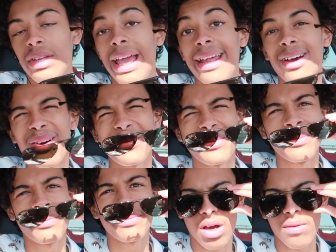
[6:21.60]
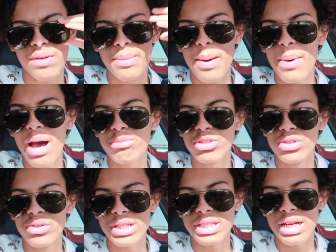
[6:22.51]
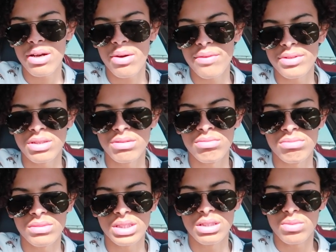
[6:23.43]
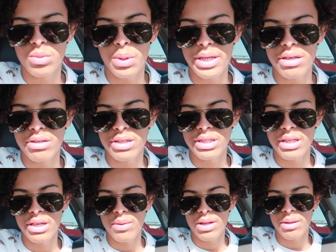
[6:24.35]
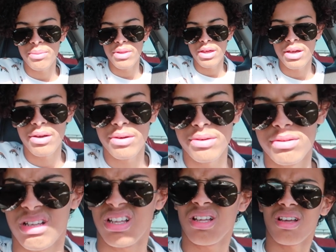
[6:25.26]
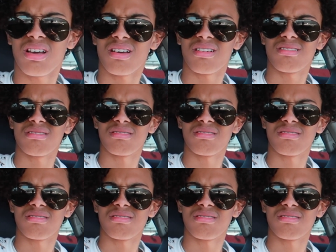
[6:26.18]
head home. Hopefully my mom's dressed and I don't have to wait or anything on. Starting route to parking.